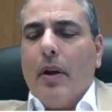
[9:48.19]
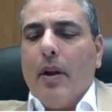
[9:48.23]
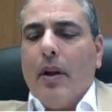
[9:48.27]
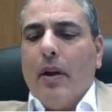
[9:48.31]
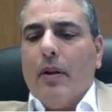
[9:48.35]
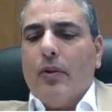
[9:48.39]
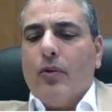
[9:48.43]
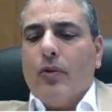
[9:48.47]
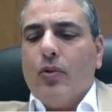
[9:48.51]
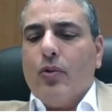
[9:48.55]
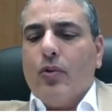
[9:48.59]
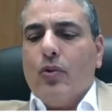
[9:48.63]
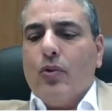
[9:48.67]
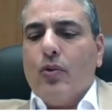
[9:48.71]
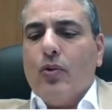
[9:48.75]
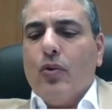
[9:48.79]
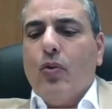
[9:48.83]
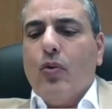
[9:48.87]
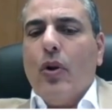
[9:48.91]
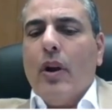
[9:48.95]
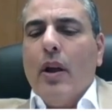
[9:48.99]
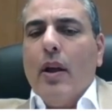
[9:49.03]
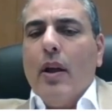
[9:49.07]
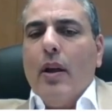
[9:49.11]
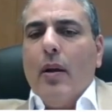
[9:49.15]

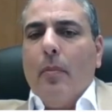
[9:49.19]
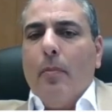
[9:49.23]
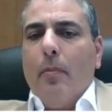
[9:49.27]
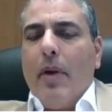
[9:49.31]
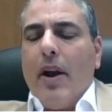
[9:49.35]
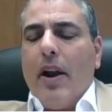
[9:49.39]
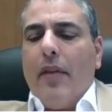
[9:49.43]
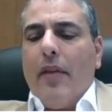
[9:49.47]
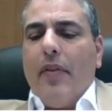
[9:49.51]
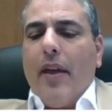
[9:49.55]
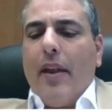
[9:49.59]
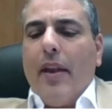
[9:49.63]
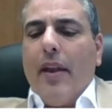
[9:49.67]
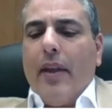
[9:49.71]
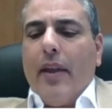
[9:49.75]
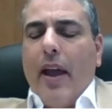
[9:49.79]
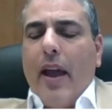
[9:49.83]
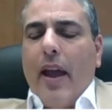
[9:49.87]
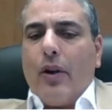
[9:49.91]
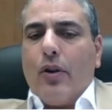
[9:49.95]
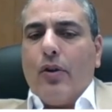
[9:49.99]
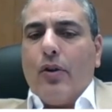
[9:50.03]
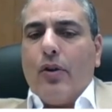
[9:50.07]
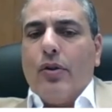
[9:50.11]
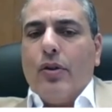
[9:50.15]
tool, better
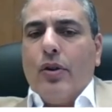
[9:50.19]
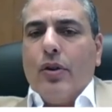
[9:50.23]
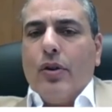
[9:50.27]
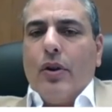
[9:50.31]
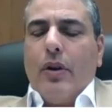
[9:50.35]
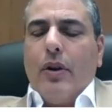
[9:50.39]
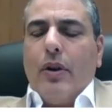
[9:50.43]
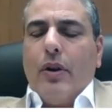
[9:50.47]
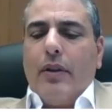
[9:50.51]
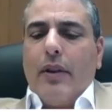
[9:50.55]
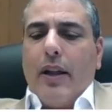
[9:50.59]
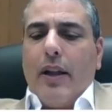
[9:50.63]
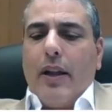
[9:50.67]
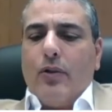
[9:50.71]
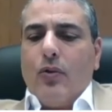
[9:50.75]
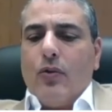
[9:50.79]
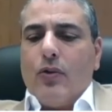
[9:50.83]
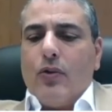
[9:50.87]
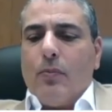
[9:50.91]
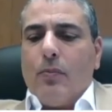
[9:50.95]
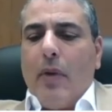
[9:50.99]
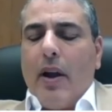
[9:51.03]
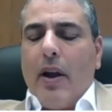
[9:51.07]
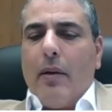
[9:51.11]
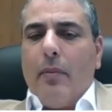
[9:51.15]
than the echo
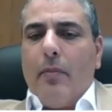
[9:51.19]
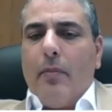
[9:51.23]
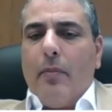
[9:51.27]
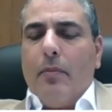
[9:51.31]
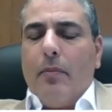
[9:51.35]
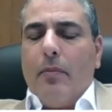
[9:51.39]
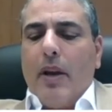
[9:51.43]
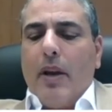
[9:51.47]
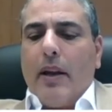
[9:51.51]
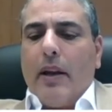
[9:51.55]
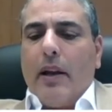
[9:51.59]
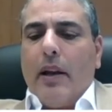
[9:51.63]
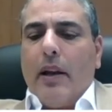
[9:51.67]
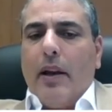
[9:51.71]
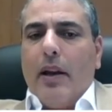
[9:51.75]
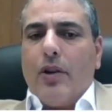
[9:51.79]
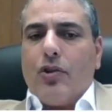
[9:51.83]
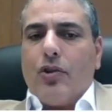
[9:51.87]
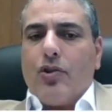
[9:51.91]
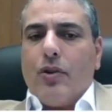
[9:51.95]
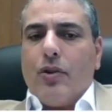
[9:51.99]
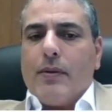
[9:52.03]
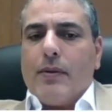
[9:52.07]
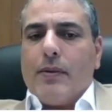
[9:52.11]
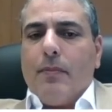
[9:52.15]
that's used by many
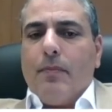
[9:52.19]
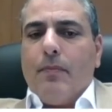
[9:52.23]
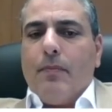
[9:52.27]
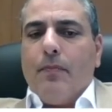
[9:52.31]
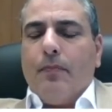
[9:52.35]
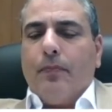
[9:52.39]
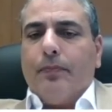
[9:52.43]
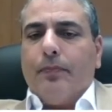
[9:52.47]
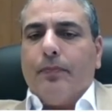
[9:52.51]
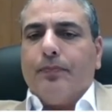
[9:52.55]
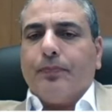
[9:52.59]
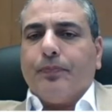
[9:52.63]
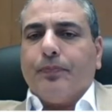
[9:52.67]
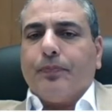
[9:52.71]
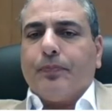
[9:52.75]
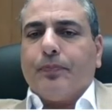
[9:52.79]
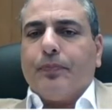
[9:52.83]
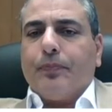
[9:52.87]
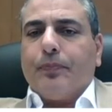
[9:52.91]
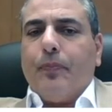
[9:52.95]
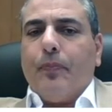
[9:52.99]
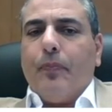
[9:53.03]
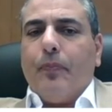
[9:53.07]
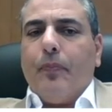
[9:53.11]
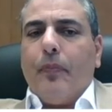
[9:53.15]
clinicians.
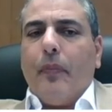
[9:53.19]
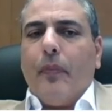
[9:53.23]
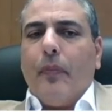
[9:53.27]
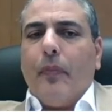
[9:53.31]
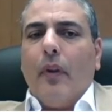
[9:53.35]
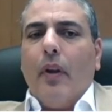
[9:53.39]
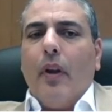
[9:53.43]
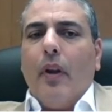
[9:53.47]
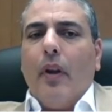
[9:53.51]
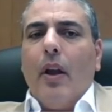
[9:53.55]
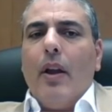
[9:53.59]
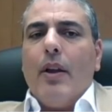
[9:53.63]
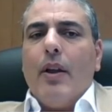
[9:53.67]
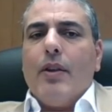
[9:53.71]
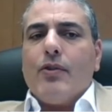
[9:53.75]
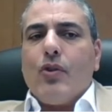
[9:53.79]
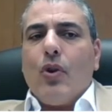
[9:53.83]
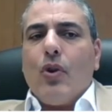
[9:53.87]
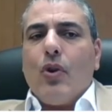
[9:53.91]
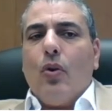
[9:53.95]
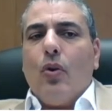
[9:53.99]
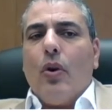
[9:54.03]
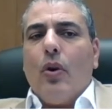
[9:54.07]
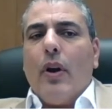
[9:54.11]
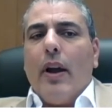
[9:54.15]

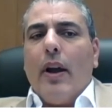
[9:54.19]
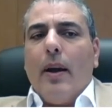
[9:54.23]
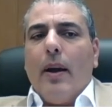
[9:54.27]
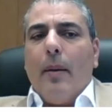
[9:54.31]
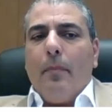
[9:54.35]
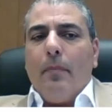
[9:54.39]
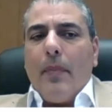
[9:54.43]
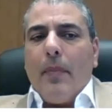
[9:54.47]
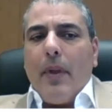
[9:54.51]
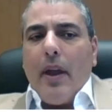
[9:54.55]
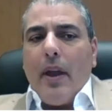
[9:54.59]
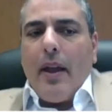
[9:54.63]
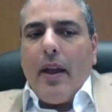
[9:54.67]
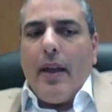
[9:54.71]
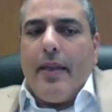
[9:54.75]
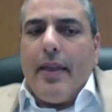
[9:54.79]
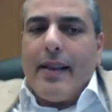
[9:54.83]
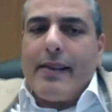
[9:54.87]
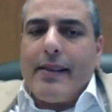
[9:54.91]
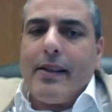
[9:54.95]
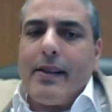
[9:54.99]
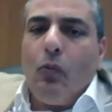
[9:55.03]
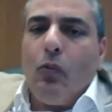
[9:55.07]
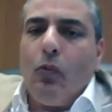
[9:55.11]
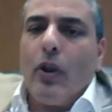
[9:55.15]
So
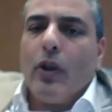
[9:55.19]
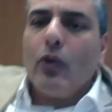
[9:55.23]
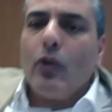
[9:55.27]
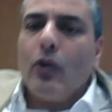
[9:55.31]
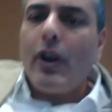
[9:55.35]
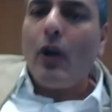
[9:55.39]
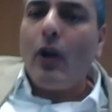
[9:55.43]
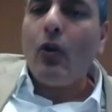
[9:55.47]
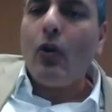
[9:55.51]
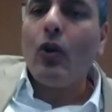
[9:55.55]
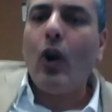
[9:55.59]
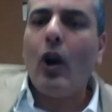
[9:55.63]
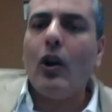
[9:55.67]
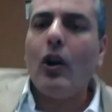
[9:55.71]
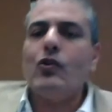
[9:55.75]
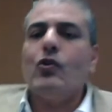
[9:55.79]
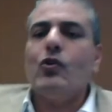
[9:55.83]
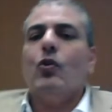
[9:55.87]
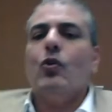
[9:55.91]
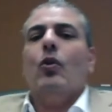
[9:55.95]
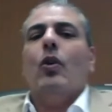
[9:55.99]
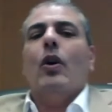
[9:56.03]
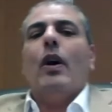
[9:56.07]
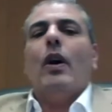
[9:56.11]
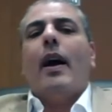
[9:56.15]
Yes, we're going to look
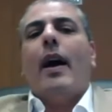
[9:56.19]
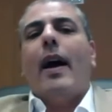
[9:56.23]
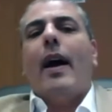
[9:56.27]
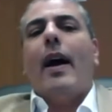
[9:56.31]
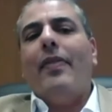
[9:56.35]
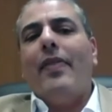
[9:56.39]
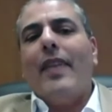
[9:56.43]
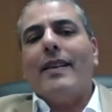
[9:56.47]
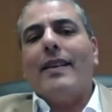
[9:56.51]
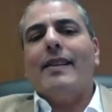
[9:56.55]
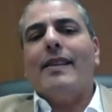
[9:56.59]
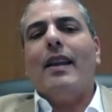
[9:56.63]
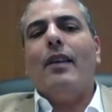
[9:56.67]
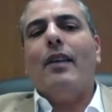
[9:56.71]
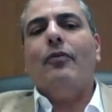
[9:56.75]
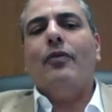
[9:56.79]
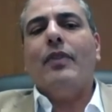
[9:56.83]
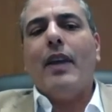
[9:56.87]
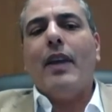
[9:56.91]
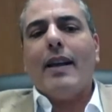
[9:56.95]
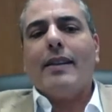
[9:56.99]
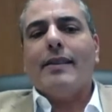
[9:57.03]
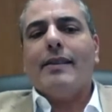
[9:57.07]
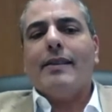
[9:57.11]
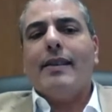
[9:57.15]
also at the
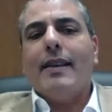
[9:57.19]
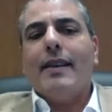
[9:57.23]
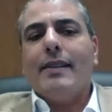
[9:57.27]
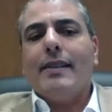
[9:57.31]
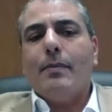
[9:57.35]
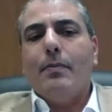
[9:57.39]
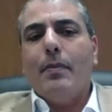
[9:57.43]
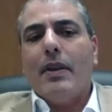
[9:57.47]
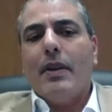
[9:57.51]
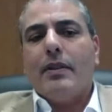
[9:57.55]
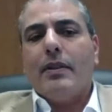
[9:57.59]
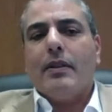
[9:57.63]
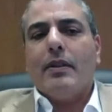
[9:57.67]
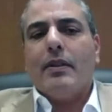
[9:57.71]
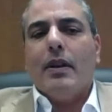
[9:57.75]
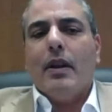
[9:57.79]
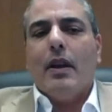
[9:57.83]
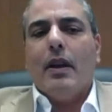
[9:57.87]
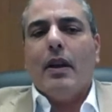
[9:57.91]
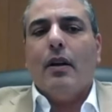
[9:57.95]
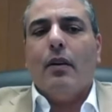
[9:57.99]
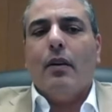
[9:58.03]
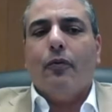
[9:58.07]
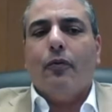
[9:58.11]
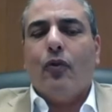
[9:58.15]
safety assessment
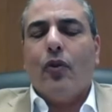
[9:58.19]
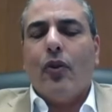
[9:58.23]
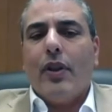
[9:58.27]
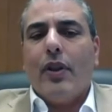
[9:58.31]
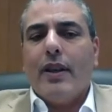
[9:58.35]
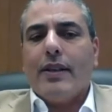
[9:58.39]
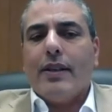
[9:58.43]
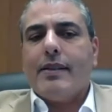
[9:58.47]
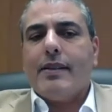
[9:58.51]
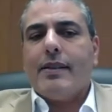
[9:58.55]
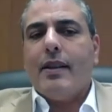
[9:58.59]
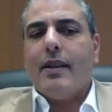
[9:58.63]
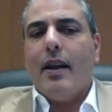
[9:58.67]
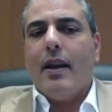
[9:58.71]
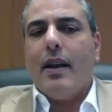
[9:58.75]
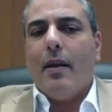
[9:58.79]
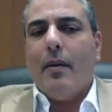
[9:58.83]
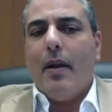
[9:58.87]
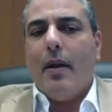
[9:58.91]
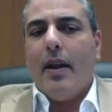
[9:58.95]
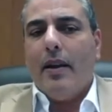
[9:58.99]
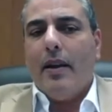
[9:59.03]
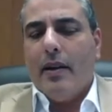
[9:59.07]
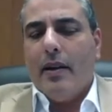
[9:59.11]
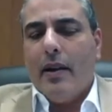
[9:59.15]
for this
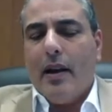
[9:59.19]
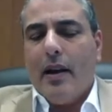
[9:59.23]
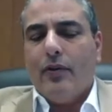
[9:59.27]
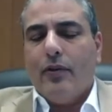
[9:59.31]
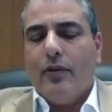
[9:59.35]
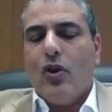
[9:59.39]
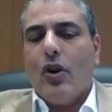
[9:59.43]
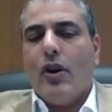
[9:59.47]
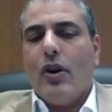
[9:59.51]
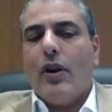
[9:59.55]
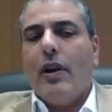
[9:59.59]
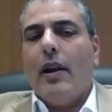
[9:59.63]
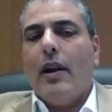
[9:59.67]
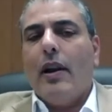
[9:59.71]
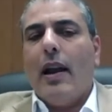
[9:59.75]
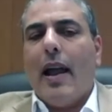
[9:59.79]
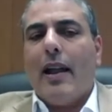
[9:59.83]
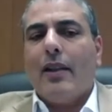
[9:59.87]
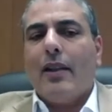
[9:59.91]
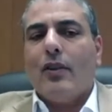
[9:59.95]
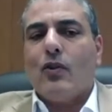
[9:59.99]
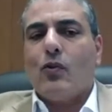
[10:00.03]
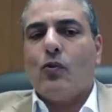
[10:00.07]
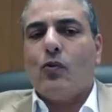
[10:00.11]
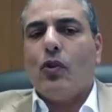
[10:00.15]
during
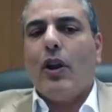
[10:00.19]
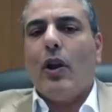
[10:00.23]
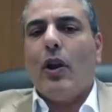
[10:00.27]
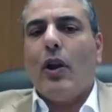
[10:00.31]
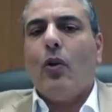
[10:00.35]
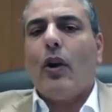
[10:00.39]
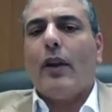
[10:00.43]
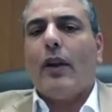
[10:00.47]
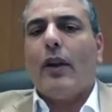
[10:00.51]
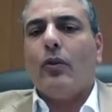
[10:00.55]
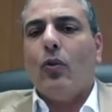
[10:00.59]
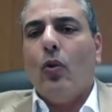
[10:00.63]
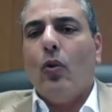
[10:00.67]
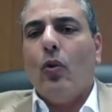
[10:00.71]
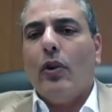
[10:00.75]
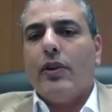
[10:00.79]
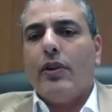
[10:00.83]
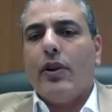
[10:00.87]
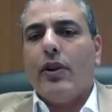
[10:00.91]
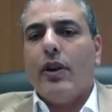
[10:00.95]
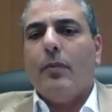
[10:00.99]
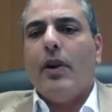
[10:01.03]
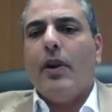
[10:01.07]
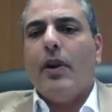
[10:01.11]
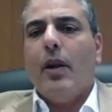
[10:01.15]
LELANTOS. We're going to look at all
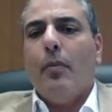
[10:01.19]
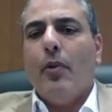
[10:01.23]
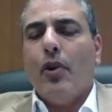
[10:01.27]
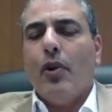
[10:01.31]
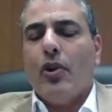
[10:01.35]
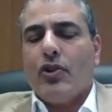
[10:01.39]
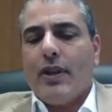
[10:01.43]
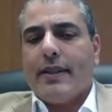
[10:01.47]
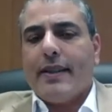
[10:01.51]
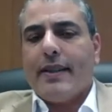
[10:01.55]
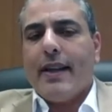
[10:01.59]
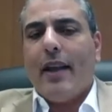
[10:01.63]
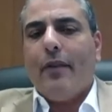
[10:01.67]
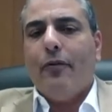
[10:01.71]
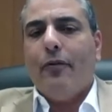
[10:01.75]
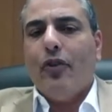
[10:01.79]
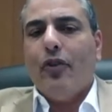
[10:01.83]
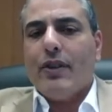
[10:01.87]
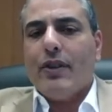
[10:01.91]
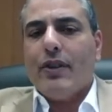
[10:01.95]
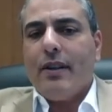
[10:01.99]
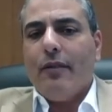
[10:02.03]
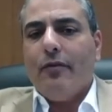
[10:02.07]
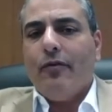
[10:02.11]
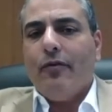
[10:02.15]
treatment emergent
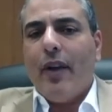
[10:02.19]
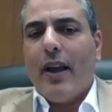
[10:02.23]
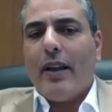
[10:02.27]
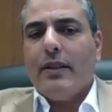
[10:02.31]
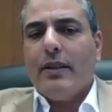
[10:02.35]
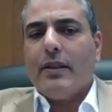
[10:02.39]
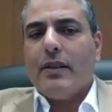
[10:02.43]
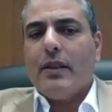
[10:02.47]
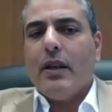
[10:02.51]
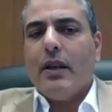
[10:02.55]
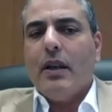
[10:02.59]
adverse event,